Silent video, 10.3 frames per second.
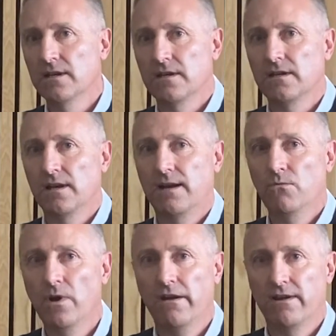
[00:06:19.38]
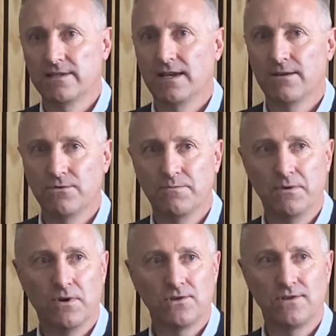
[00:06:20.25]
And whereas I would be
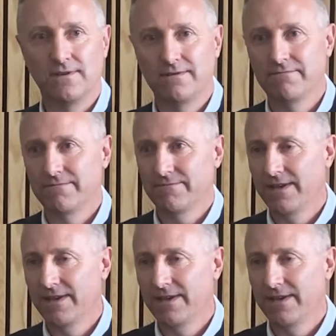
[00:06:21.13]
watching